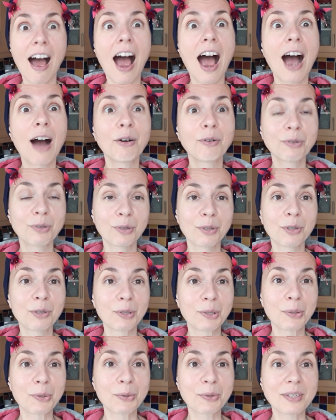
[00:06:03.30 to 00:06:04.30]
how do
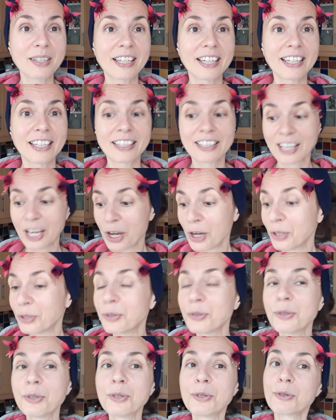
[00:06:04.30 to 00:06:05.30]
you use it, do
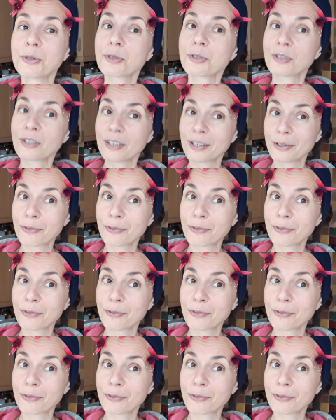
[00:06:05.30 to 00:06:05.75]
you use